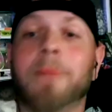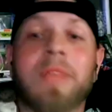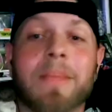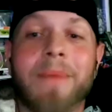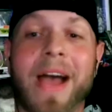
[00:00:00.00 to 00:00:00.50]
be in
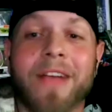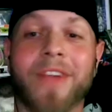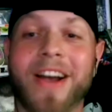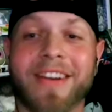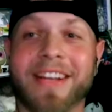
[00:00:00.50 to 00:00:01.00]
the
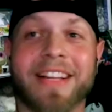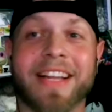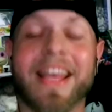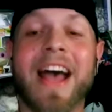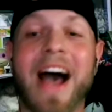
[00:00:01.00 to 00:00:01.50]
background and
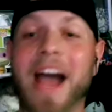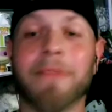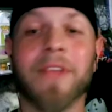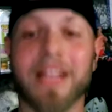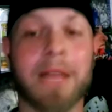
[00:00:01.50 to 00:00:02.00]
like I
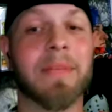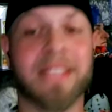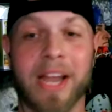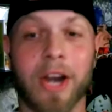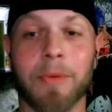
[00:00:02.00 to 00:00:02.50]
feel like I'm a
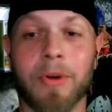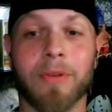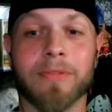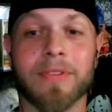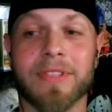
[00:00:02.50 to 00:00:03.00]

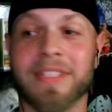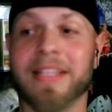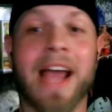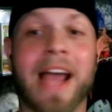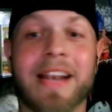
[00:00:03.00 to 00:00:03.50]
terrible
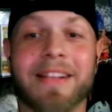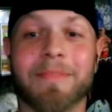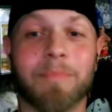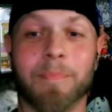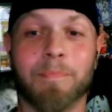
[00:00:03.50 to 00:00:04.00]
side
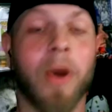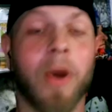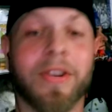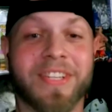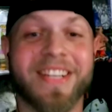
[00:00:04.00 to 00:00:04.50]

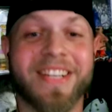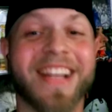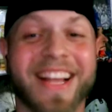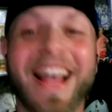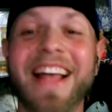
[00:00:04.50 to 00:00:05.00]
person.
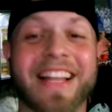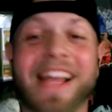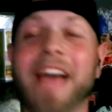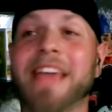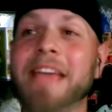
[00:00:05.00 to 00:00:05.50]
Like
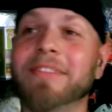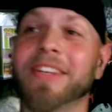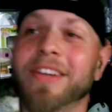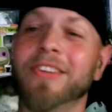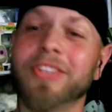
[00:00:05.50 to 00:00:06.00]
I came to a
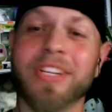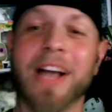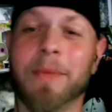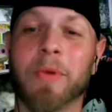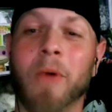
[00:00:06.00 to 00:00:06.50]
conclusion.
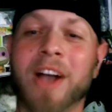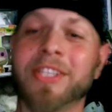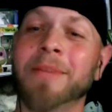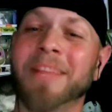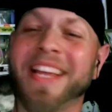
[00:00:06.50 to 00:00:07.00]
I'll be watching.
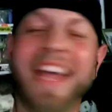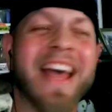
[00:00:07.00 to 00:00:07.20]
I'm like,